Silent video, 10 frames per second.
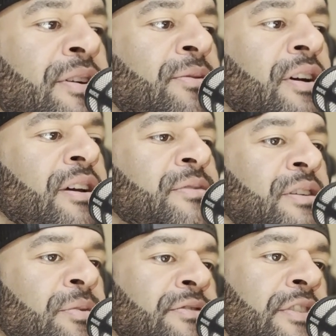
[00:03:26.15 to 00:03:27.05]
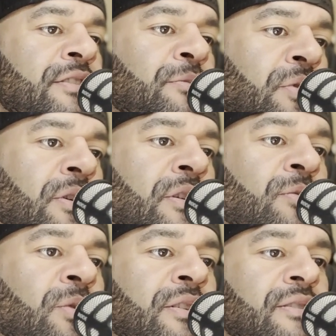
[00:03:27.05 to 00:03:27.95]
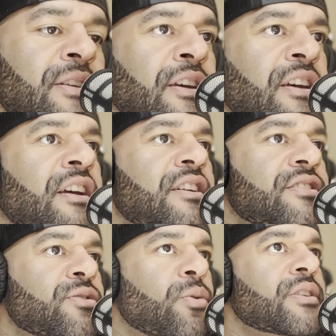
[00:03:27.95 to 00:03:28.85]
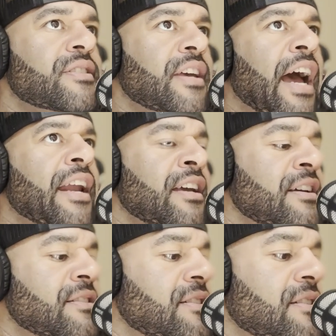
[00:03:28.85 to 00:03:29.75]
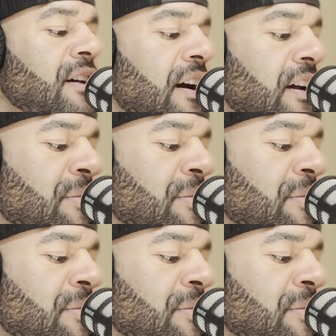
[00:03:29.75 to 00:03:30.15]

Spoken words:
What comes up, what feels important, what is source guiding us to talk